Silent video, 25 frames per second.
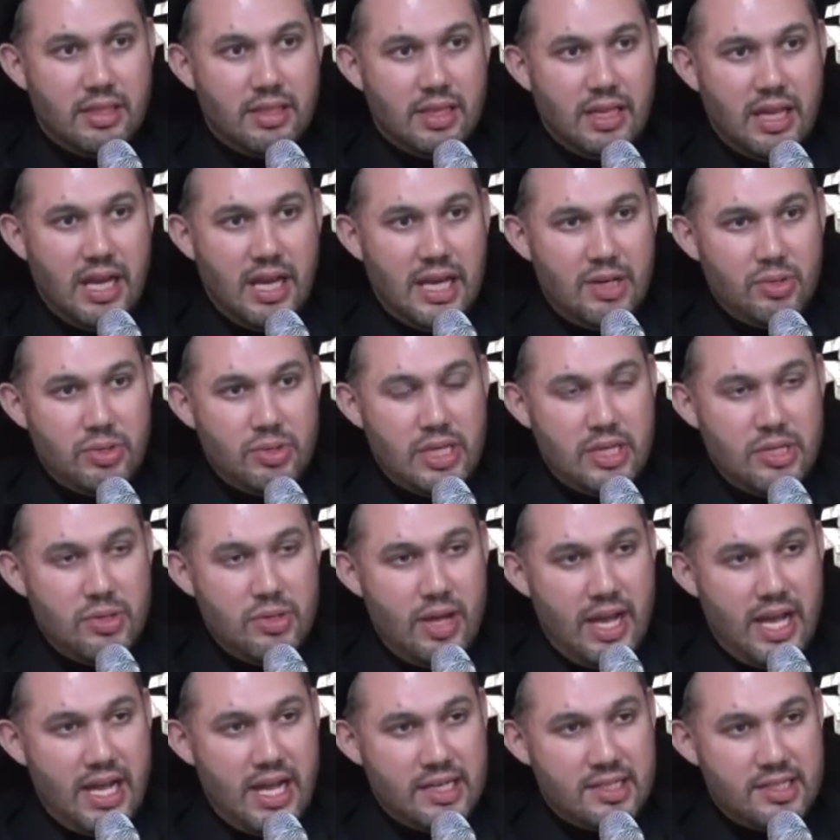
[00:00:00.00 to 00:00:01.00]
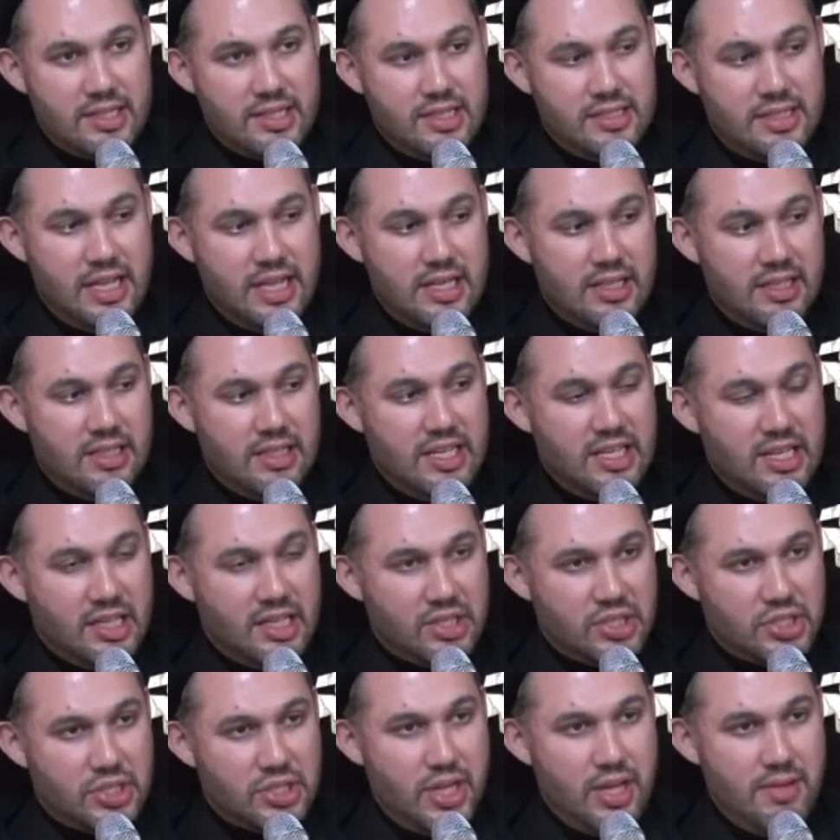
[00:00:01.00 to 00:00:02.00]
How can you accidentally
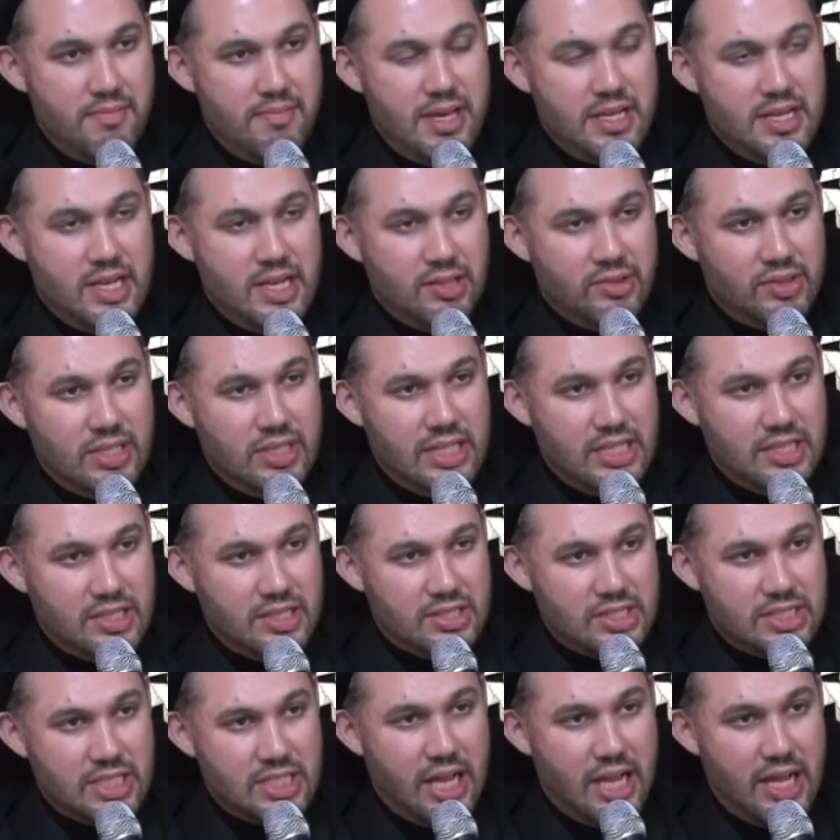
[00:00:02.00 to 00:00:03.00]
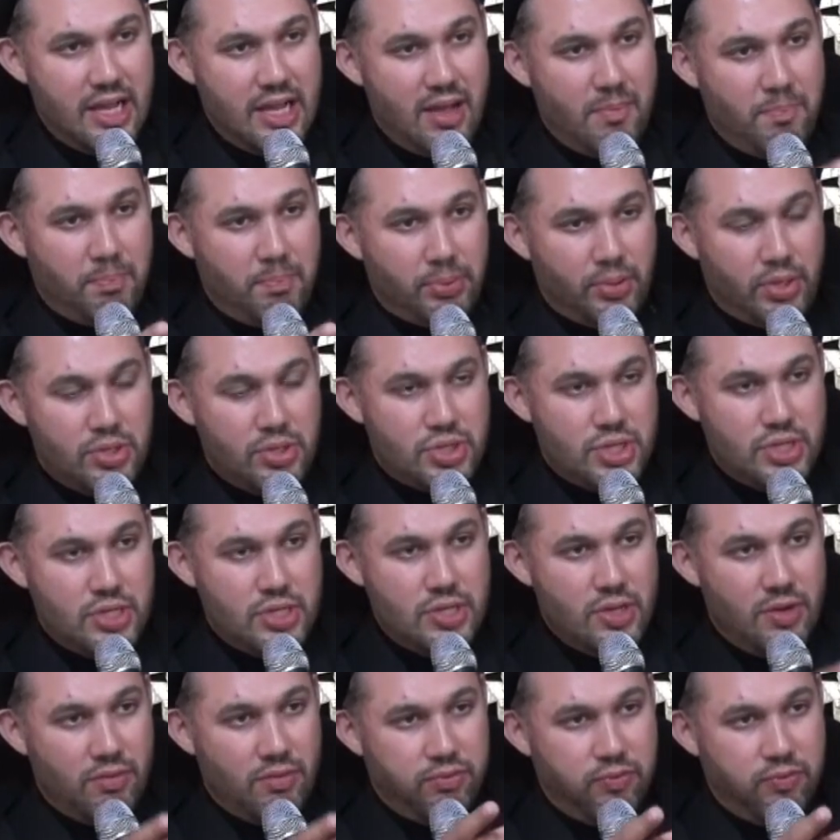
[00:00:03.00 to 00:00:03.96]
exterminate the entire progeny of